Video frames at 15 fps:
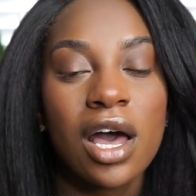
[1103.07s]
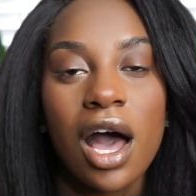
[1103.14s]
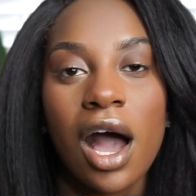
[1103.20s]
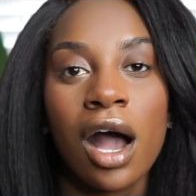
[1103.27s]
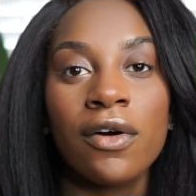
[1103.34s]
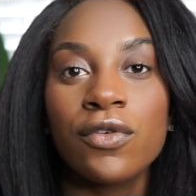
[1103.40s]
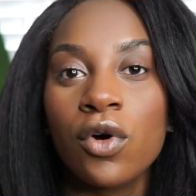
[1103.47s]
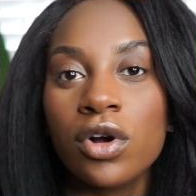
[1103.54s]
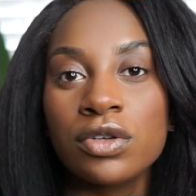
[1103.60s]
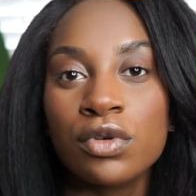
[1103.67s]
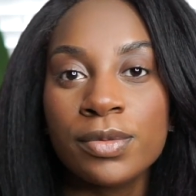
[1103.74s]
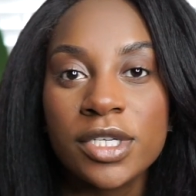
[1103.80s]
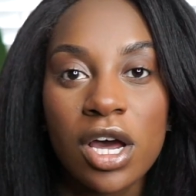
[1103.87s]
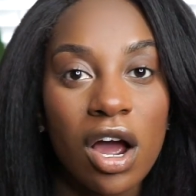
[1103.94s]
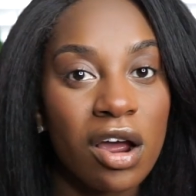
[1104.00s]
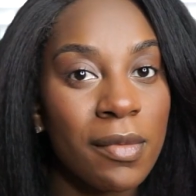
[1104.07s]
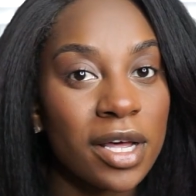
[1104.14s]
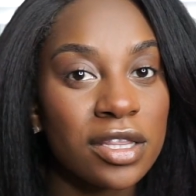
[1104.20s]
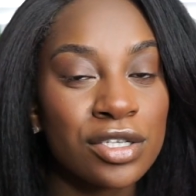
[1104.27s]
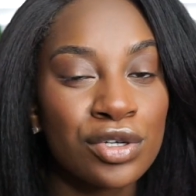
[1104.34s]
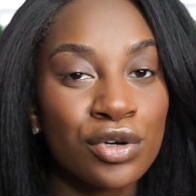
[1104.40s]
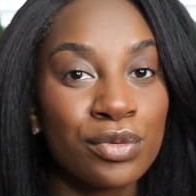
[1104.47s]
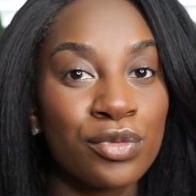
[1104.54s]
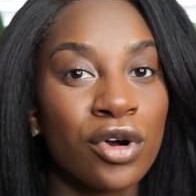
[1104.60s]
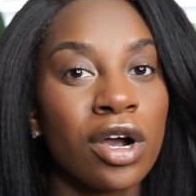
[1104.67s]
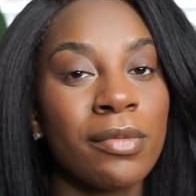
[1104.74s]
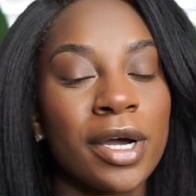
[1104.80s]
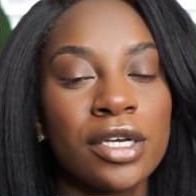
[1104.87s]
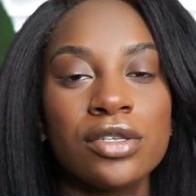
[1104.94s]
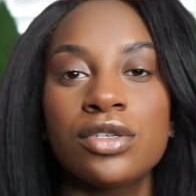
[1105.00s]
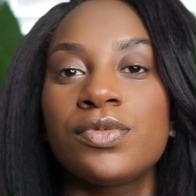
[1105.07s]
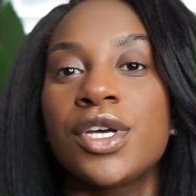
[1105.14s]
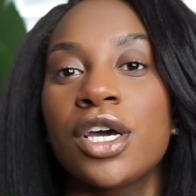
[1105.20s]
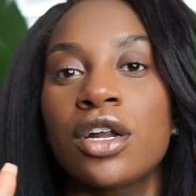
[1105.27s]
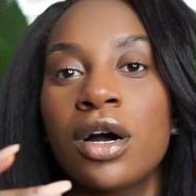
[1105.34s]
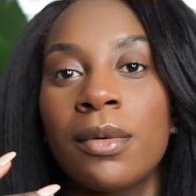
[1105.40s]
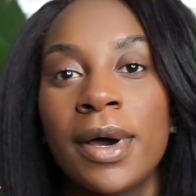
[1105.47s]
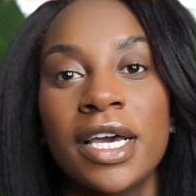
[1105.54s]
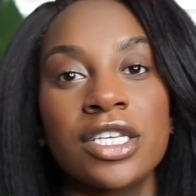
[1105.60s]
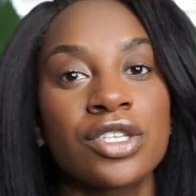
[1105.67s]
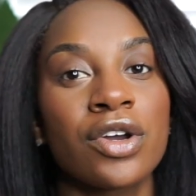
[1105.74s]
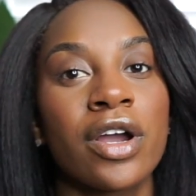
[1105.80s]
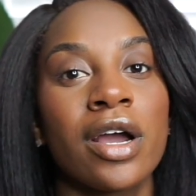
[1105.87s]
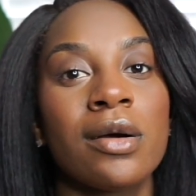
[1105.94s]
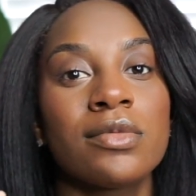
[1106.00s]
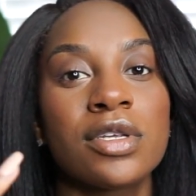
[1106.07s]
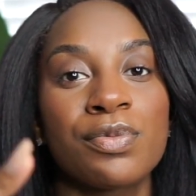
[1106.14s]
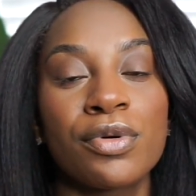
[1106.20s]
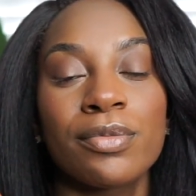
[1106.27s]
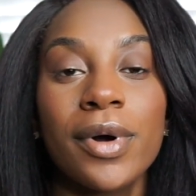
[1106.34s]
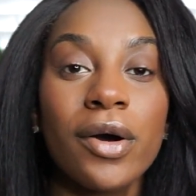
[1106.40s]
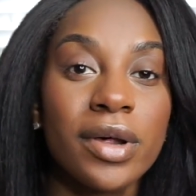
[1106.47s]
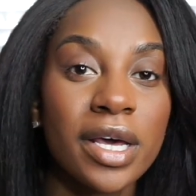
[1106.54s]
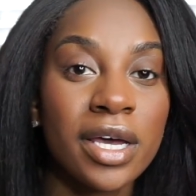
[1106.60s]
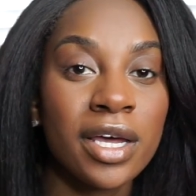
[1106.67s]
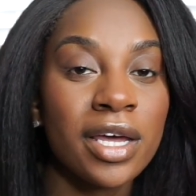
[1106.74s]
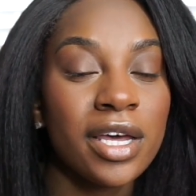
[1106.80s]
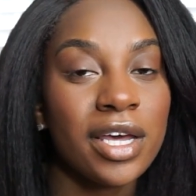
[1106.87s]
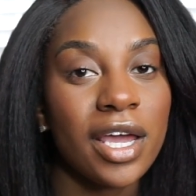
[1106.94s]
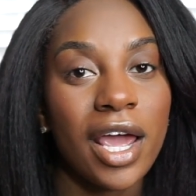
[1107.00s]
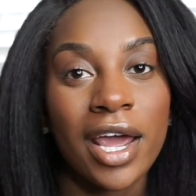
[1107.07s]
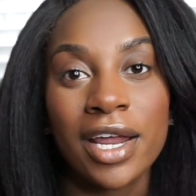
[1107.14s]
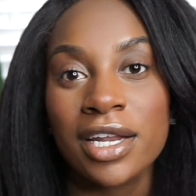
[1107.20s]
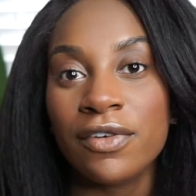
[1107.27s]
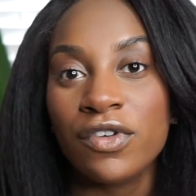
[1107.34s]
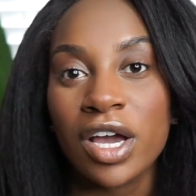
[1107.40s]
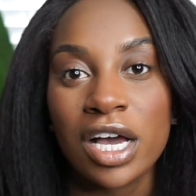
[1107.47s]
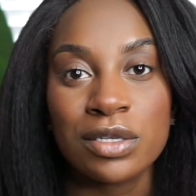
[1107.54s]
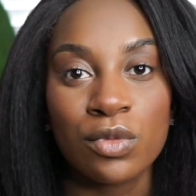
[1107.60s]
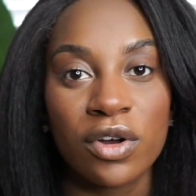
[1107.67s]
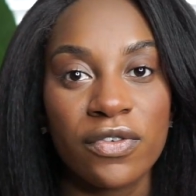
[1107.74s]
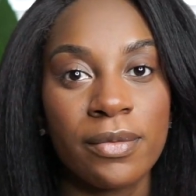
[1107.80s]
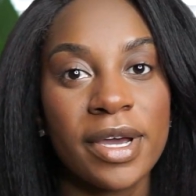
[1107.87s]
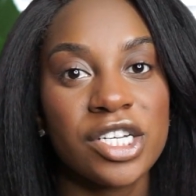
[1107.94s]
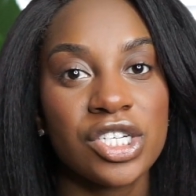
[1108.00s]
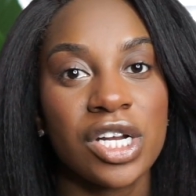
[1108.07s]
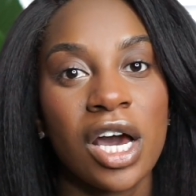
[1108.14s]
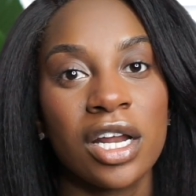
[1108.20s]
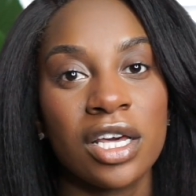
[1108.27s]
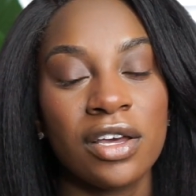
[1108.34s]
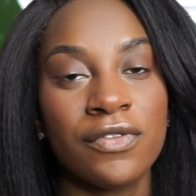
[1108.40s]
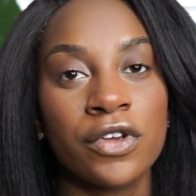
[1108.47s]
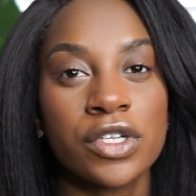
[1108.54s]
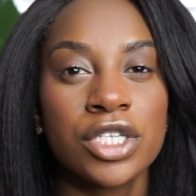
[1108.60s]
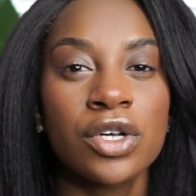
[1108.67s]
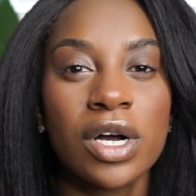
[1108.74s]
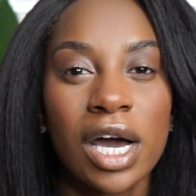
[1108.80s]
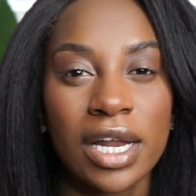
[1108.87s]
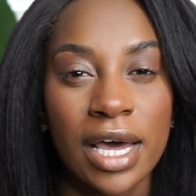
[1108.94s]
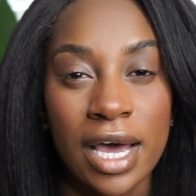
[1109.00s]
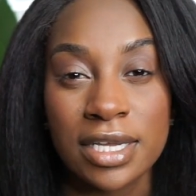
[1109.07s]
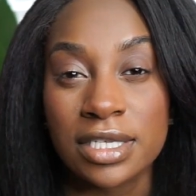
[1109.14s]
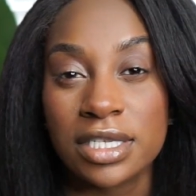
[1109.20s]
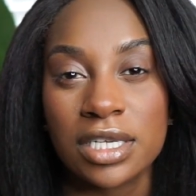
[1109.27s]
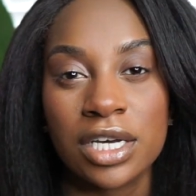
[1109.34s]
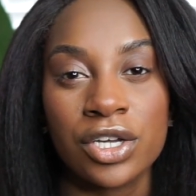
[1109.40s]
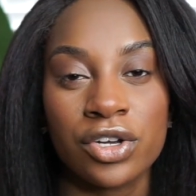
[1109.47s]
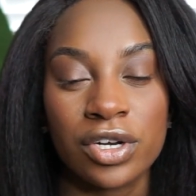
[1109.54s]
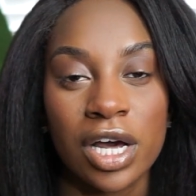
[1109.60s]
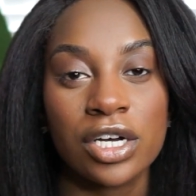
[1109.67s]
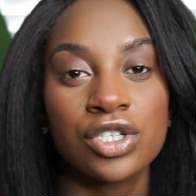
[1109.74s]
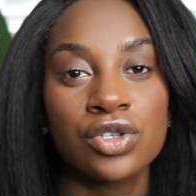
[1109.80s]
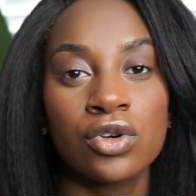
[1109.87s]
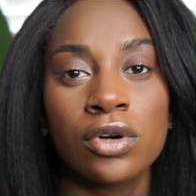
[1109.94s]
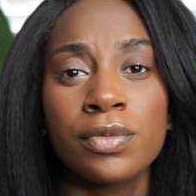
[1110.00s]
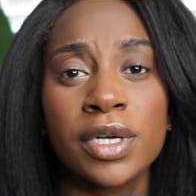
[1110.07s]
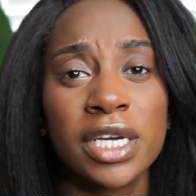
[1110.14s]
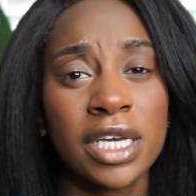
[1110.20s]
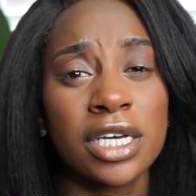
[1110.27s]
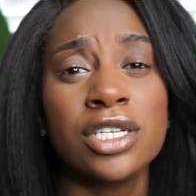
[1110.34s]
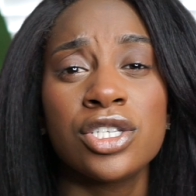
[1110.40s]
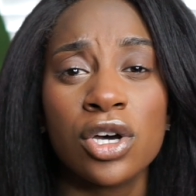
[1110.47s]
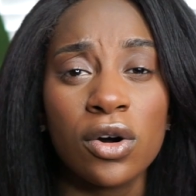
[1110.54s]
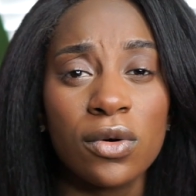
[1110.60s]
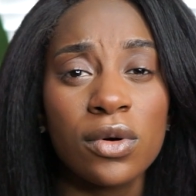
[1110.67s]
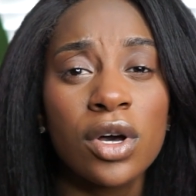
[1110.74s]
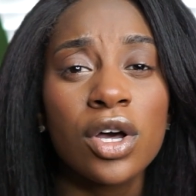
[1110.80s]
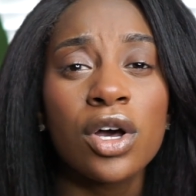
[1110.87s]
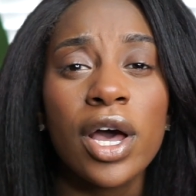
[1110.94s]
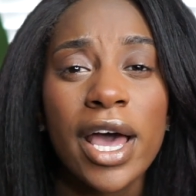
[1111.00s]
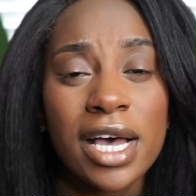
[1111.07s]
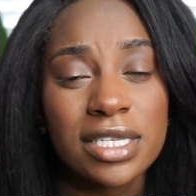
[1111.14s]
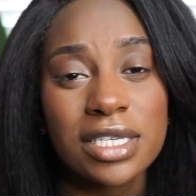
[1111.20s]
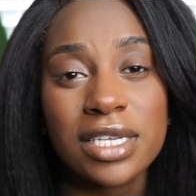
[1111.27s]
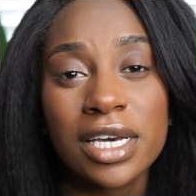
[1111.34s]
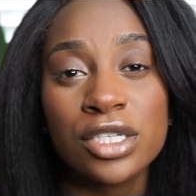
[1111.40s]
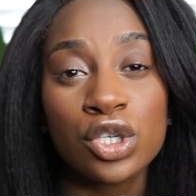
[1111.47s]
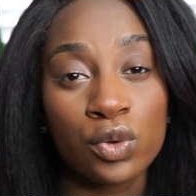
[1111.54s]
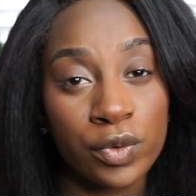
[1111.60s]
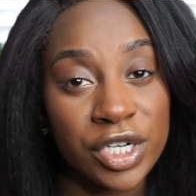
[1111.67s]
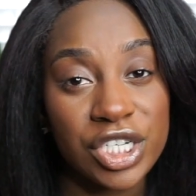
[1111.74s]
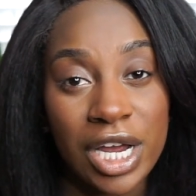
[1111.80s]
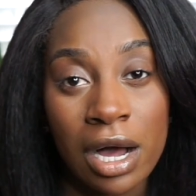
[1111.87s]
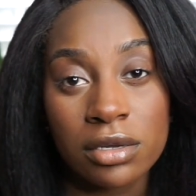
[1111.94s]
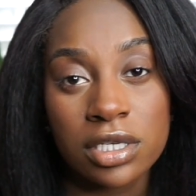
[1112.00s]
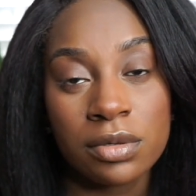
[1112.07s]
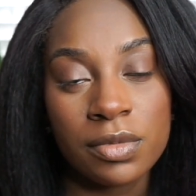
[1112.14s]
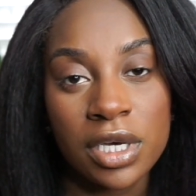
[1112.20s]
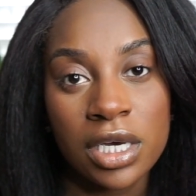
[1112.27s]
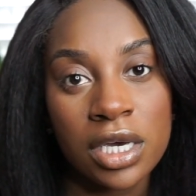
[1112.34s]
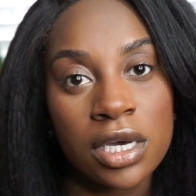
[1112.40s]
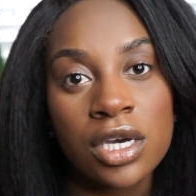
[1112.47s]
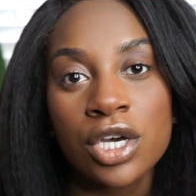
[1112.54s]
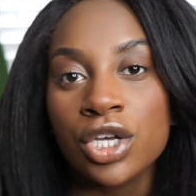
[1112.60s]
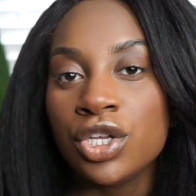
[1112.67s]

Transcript: I, of course, will be talking about this group more on my YouTube channel, on my Instagram to promote it and give you guys more information on it if you're still kind of hesitant and you're not sure. But again, don't hesitate to reach out to me.